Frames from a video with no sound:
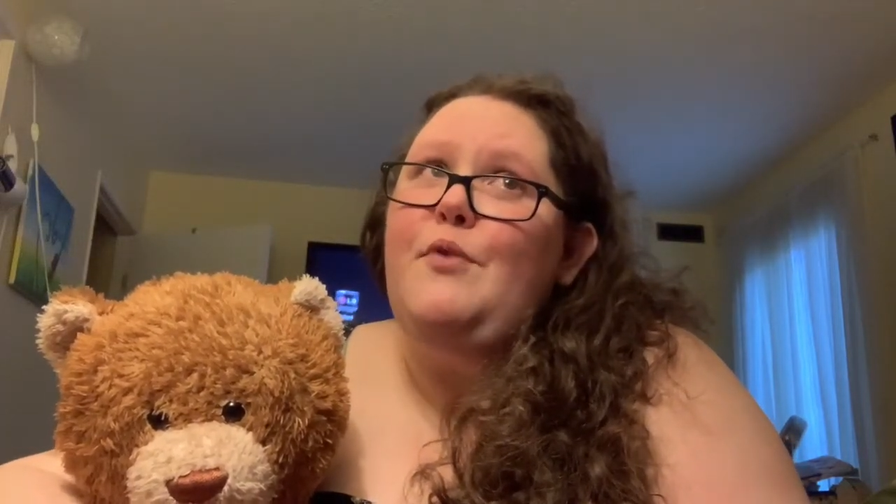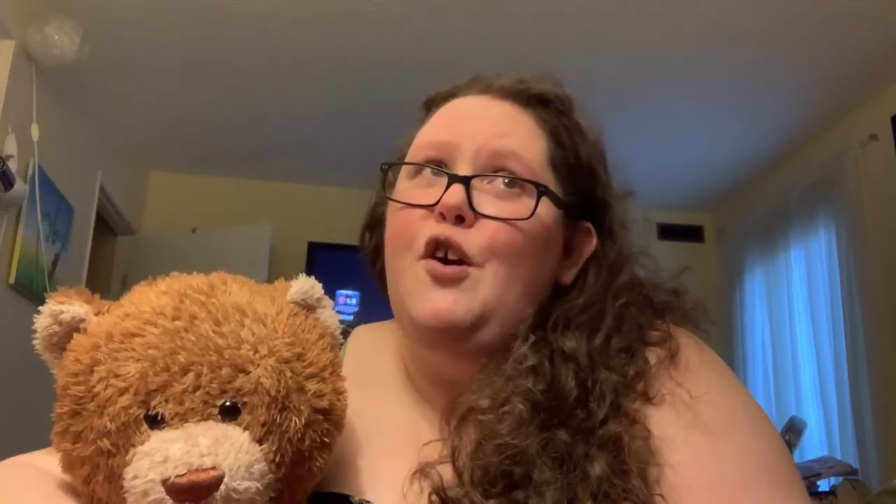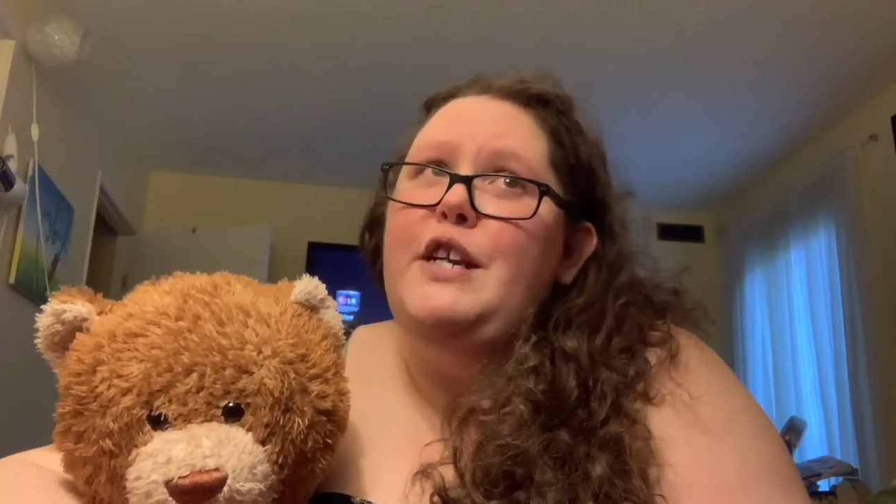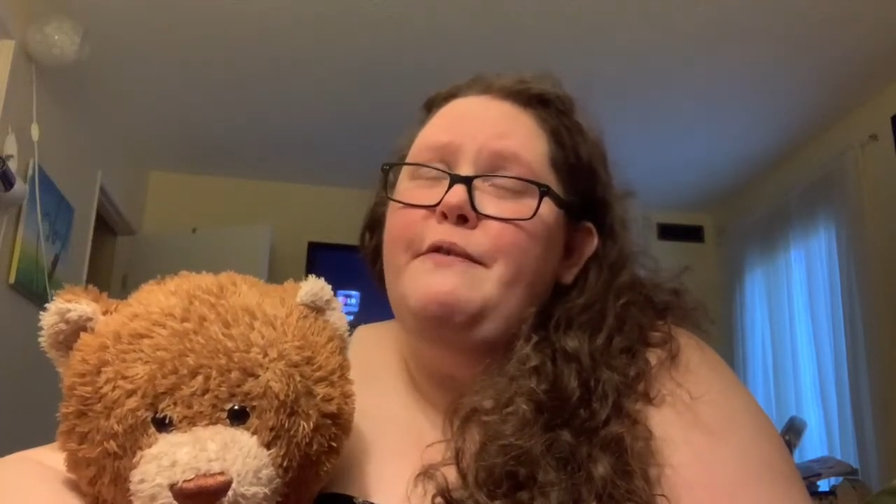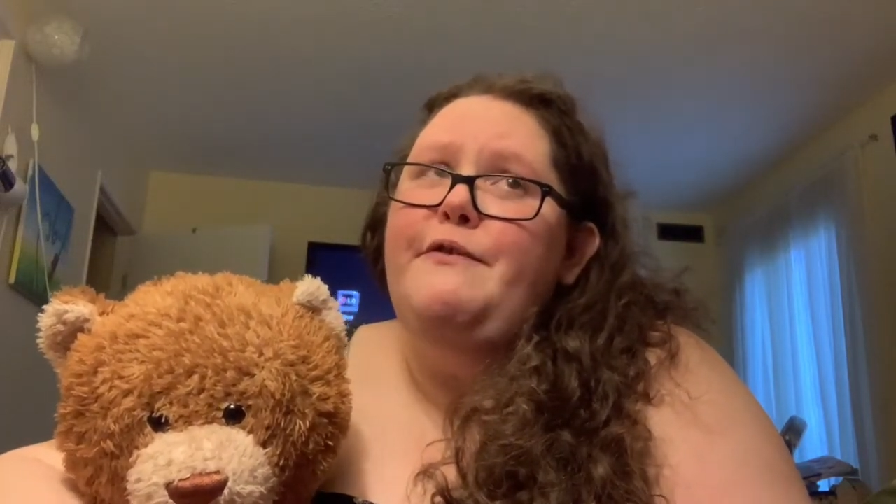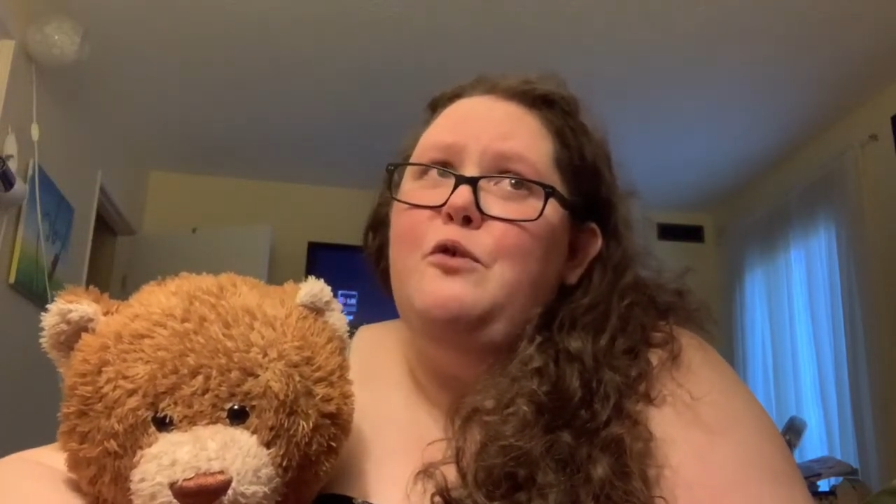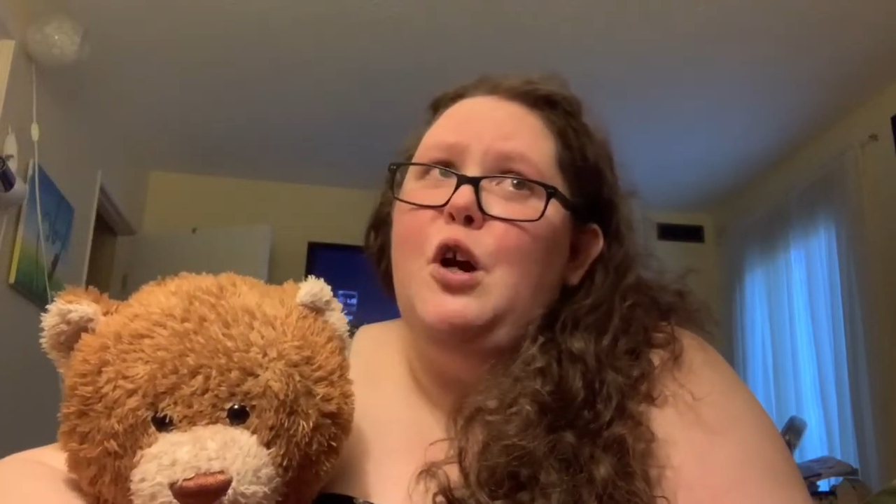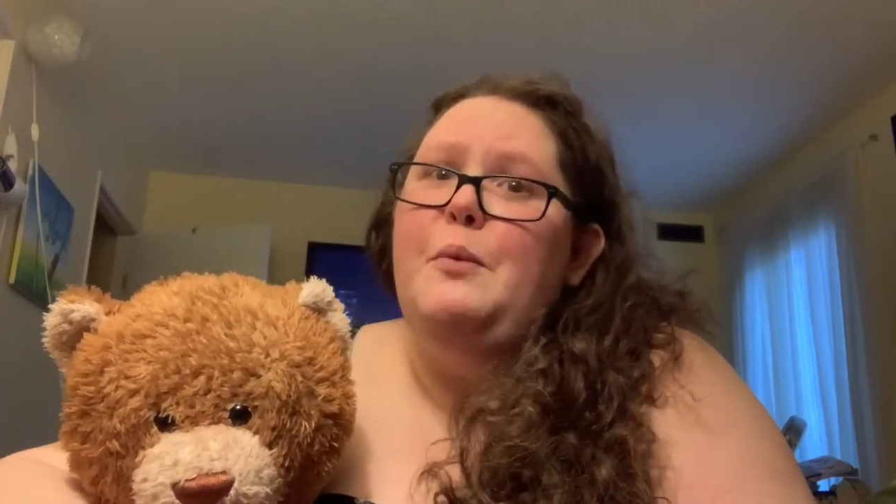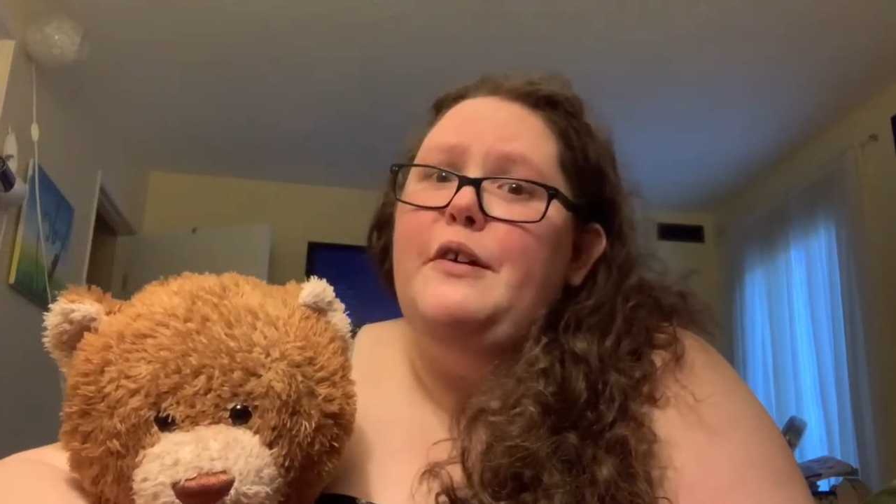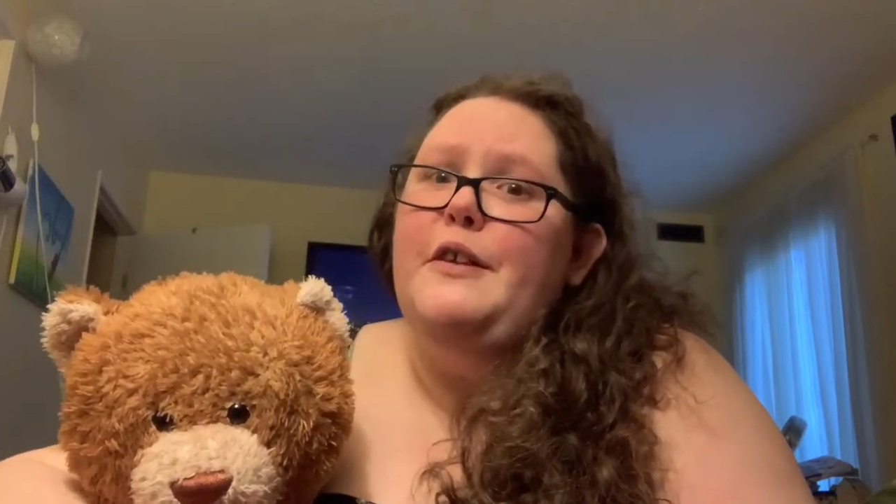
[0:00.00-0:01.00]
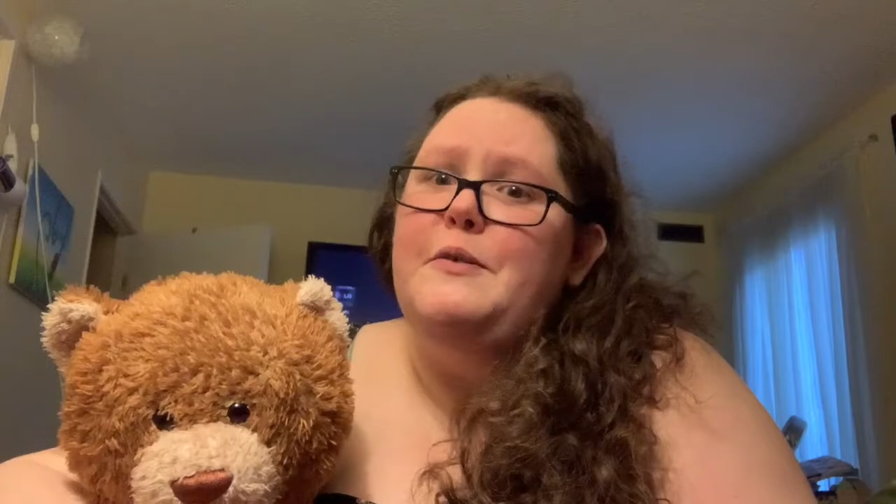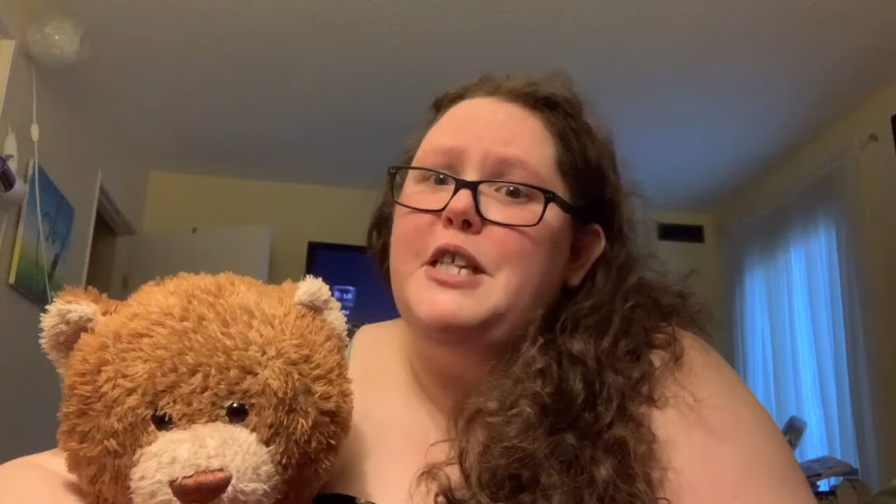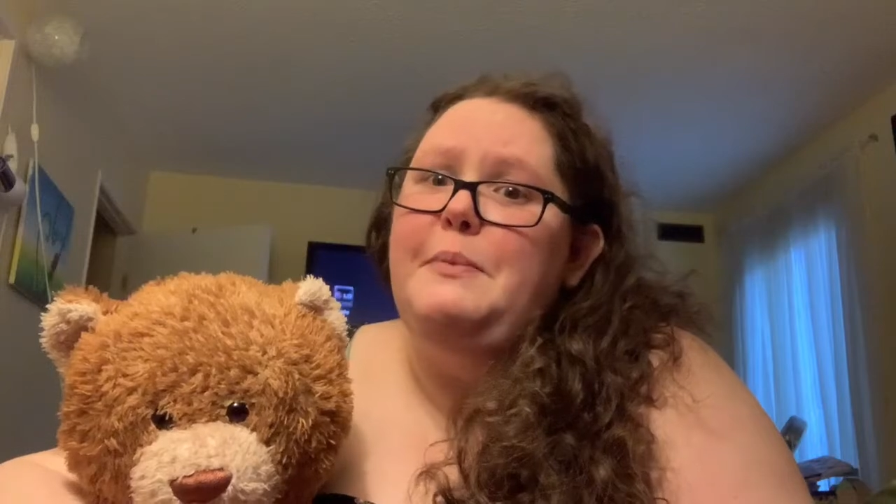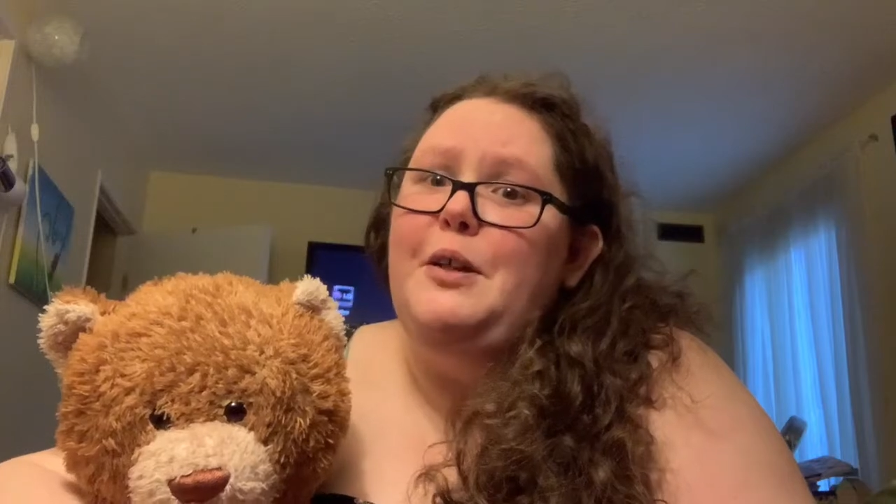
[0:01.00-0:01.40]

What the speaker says: a different floor where there was gonna be